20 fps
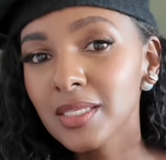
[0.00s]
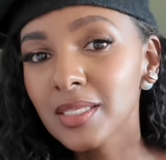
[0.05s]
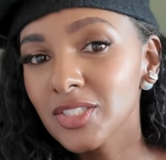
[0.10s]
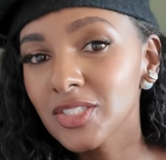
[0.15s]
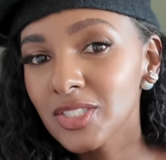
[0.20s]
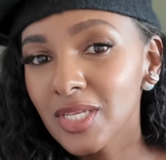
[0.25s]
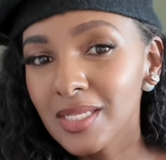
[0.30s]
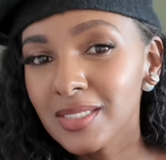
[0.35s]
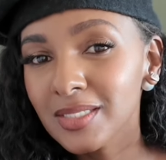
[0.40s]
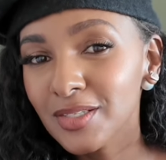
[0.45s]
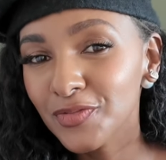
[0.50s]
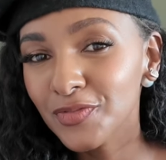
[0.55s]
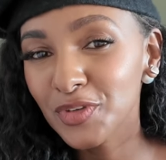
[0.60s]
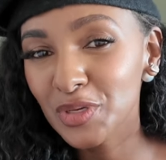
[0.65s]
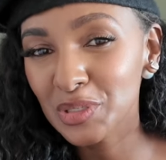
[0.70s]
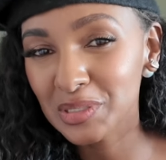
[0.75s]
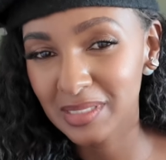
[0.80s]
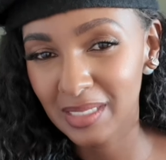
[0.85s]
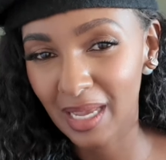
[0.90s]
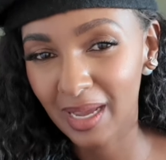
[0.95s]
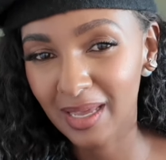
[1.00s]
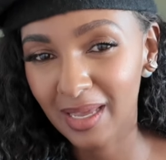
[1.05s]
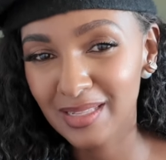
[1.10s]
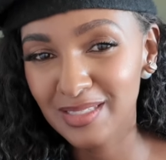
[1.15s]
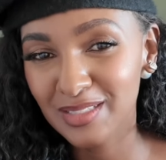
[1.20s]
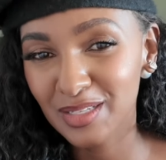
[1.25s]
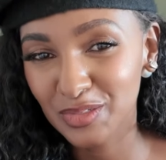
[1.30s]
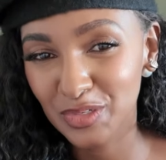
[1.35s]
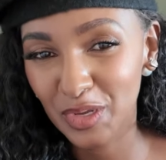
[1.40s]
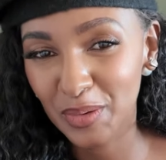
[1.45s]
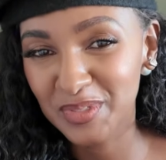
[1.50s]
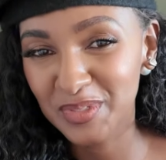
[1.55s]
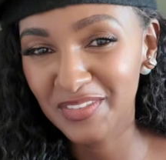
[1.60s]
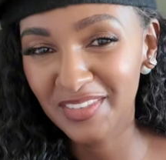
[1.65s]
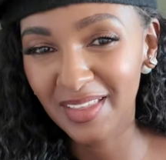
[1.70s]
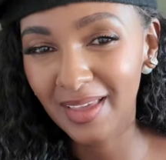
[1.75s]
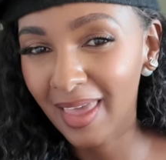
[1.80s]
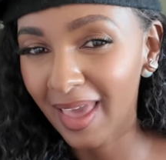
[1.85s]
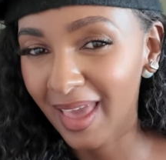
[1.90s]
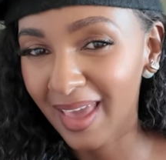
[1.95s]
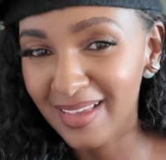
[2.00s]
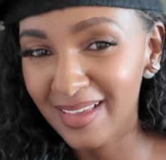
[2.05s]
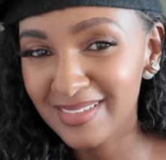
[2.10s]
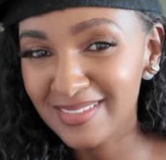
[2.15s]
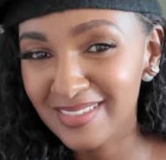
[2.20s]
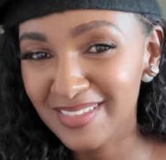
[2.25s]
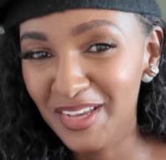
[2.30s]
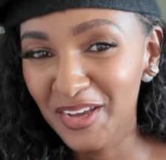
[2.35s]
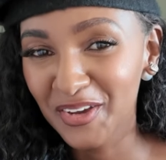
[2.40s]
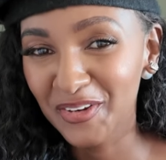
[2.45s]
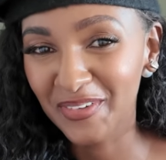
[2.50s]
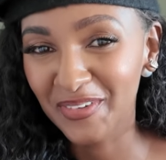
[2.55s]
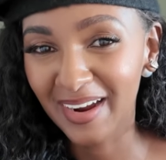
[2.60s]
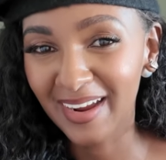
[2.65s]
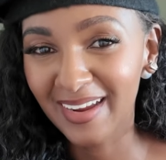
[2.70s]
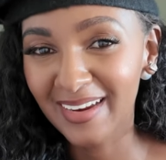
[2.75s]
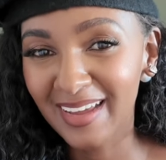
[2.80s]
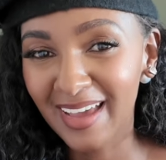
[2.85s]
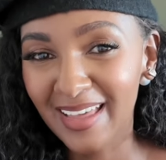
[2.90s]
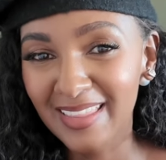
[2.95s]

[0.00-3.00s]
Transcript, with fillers: It's just a few seconds in terms of the gaze, right?